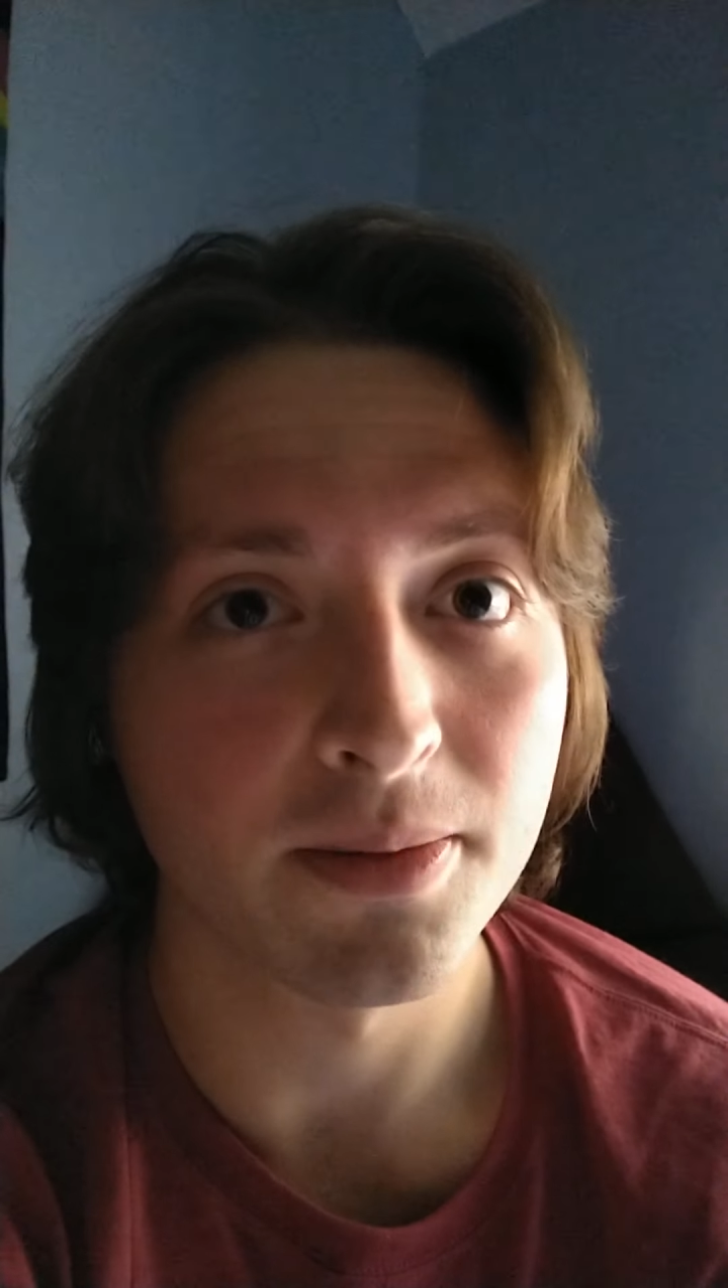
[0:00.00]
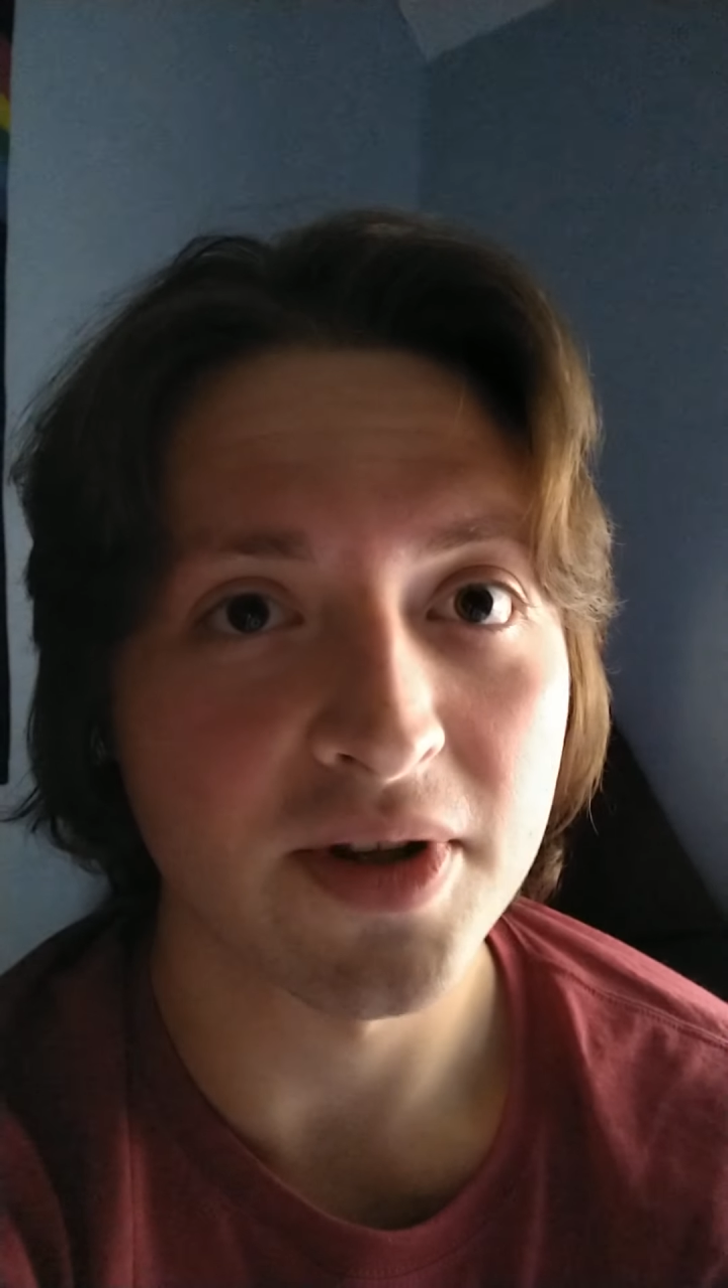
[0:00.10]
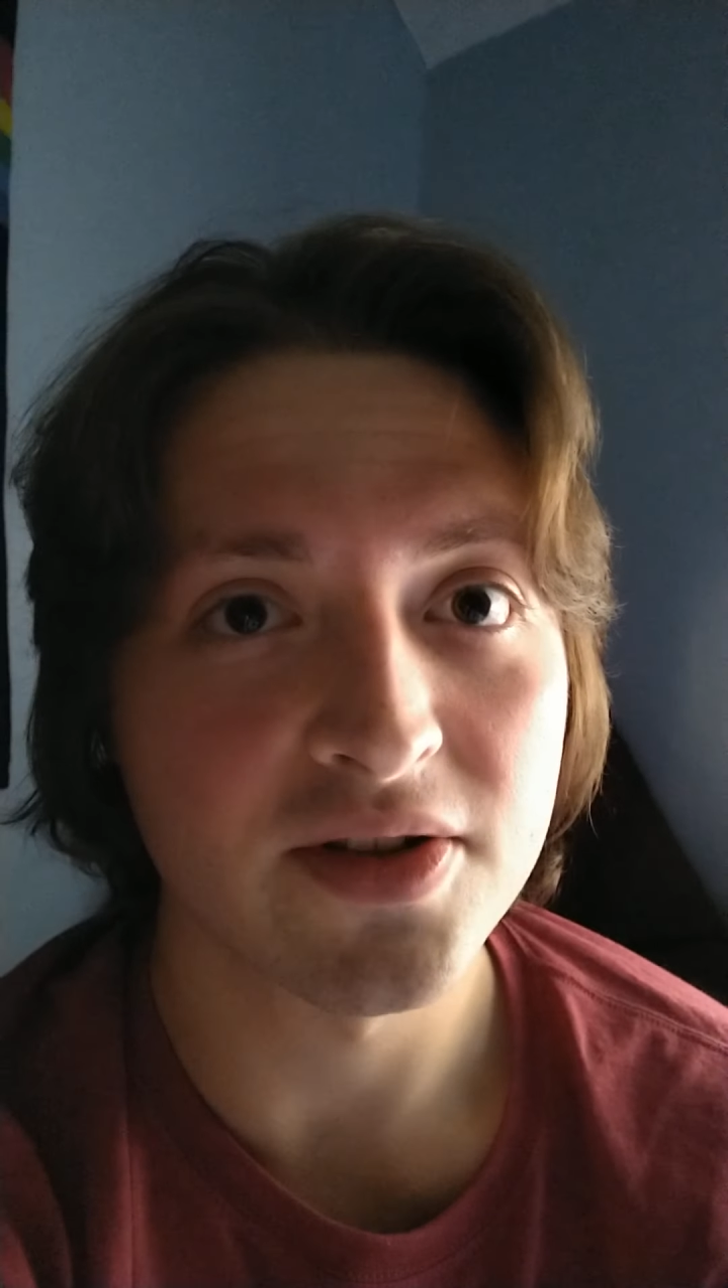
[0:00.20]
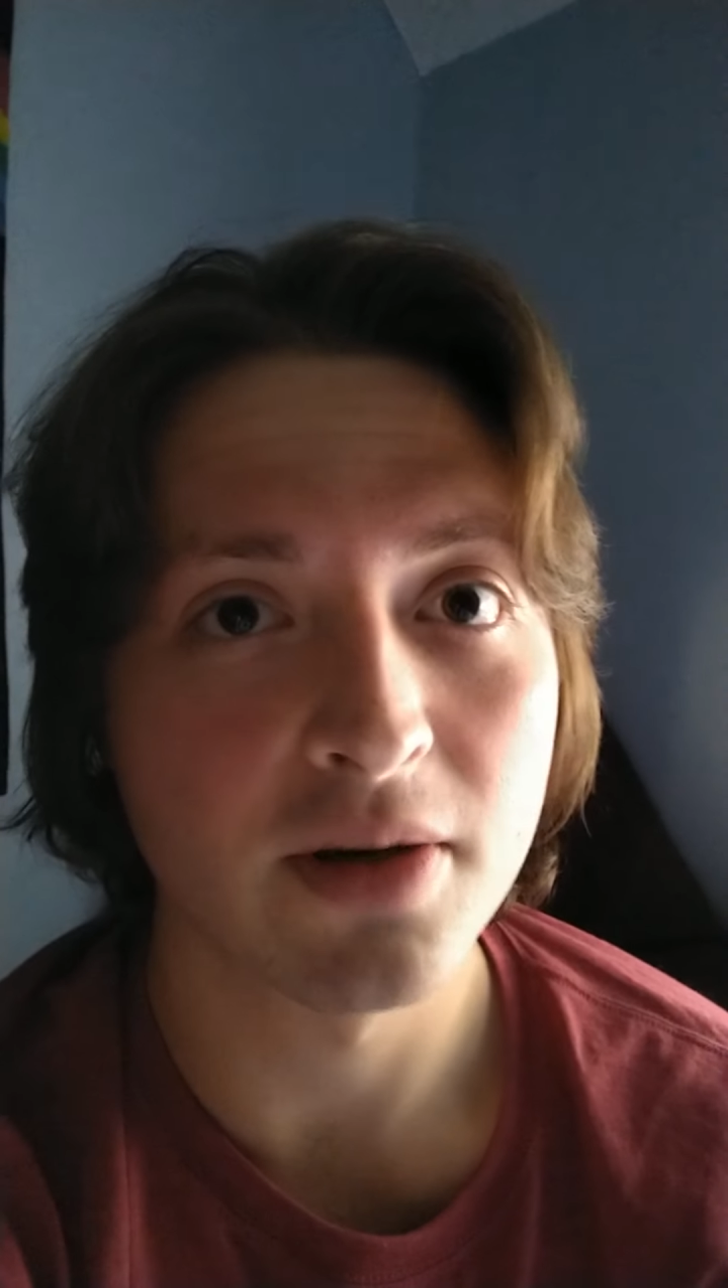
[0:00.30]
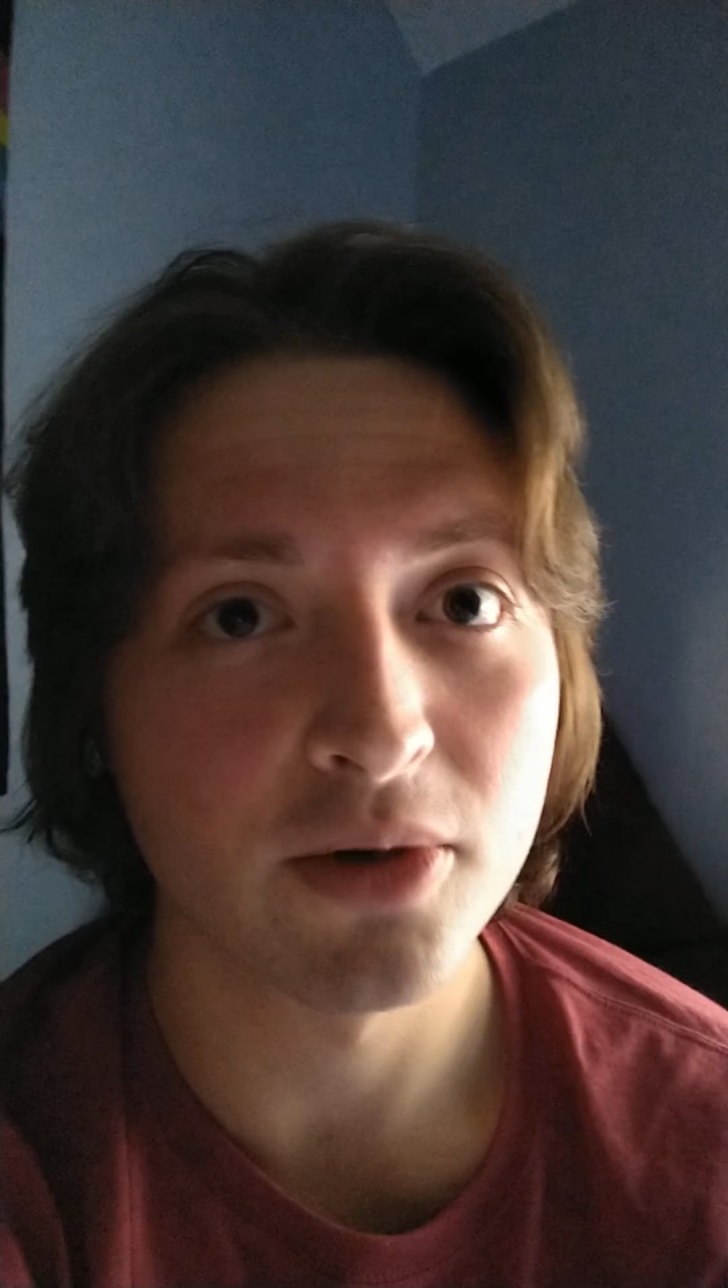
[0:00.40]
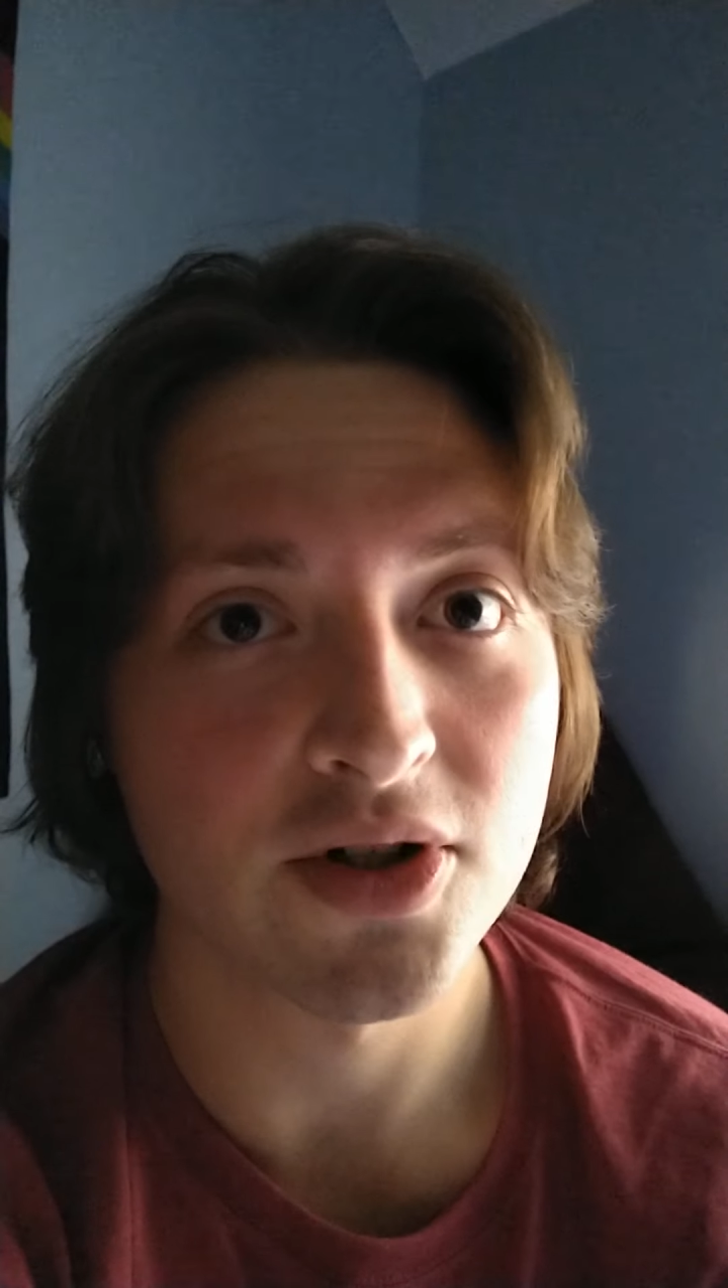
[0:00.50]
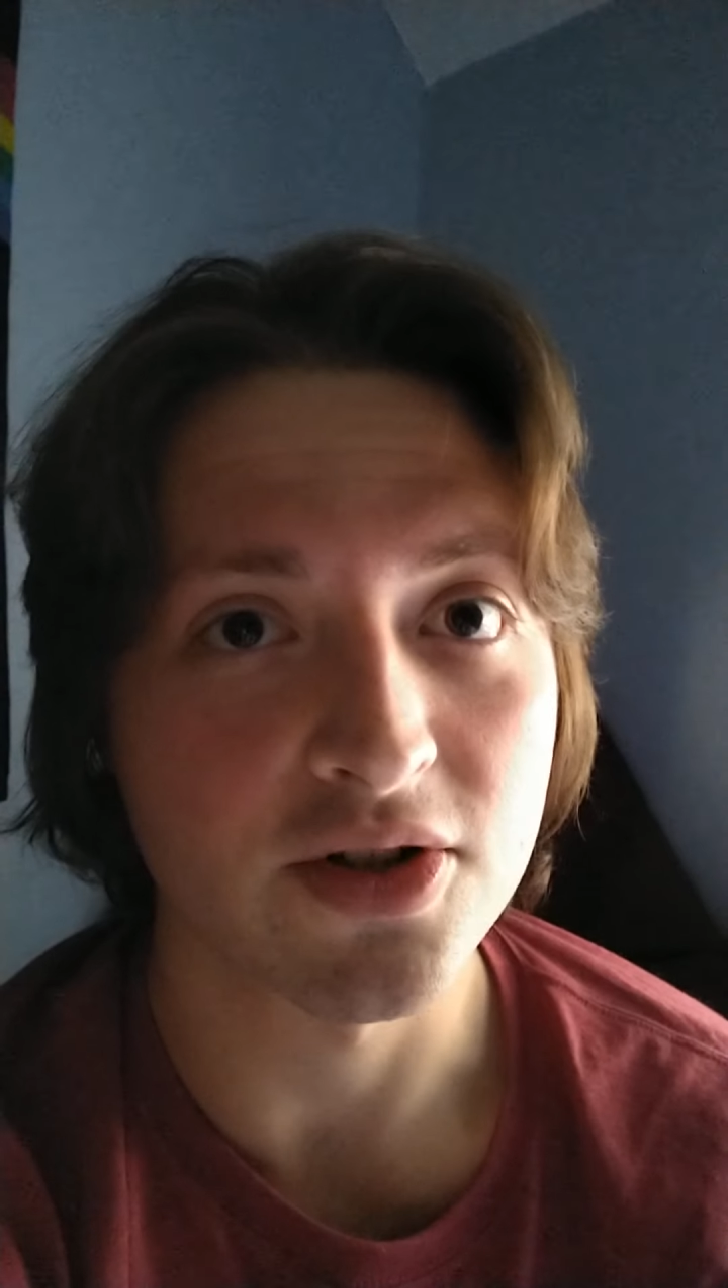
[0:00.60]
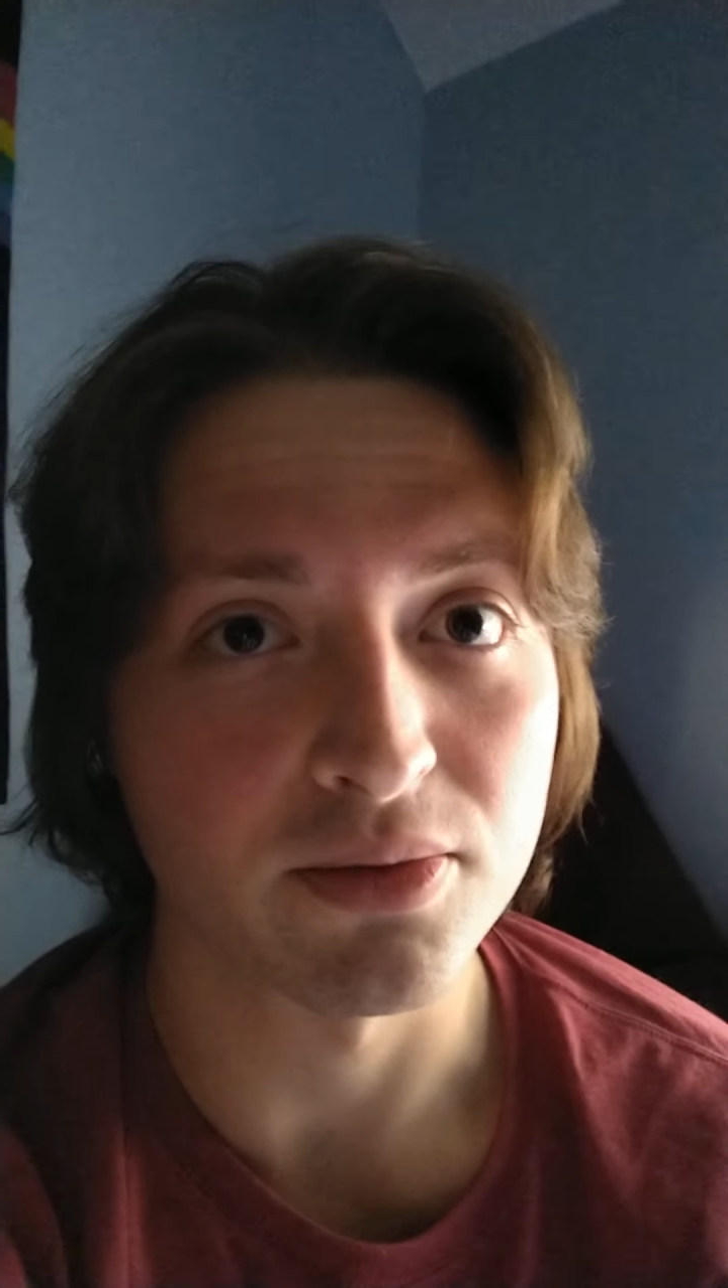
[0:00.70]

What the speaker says: up these numbers